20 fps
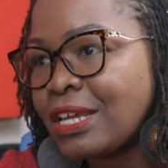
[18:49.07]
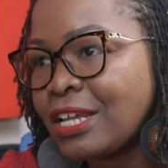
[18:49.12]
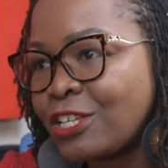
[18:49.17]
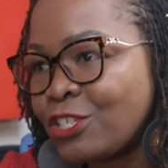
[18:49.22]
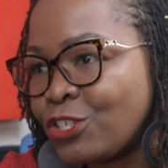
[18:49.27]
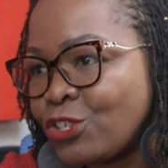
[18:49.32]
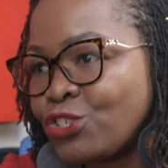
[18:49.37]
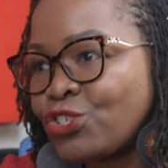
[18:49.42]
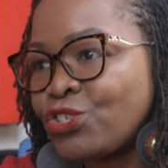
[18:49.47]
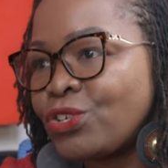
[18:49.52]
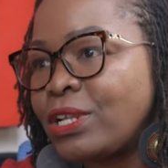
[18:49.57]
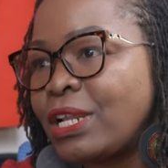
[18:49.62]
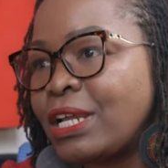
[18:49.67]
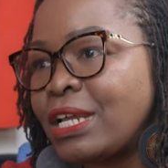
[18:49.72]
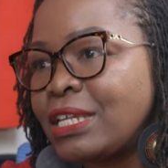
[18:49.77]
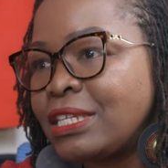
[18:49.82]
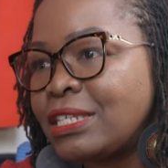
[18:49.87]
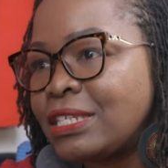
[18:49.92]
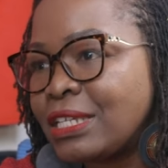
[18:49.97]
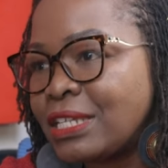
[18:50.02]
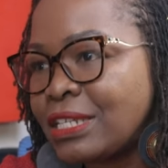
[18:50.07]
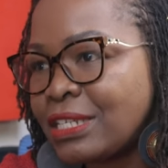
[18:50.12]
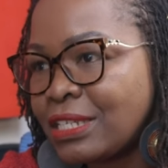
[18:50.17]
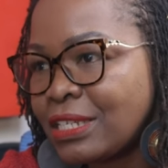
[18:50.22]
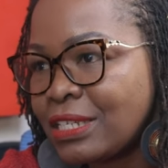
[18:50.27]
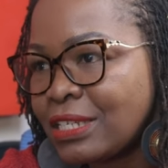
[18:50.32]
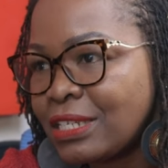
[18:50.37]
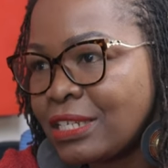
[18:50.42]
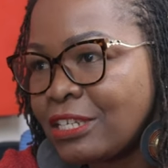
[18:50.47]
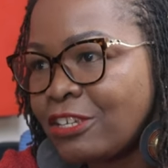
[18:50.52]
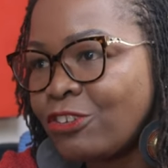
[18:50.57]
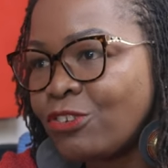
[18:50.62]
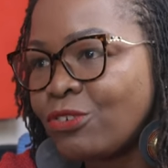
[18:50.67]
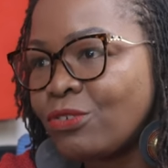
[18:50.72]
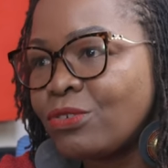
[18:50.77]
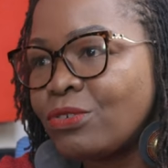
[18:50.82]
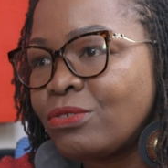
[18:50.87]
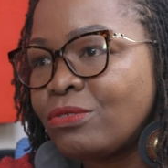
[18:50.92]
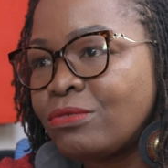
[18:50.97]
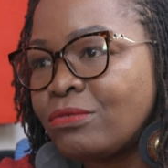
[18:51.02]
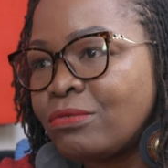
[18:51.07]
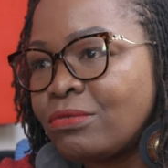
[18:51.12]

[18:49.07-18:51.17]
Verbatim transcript: and socialize and, you know,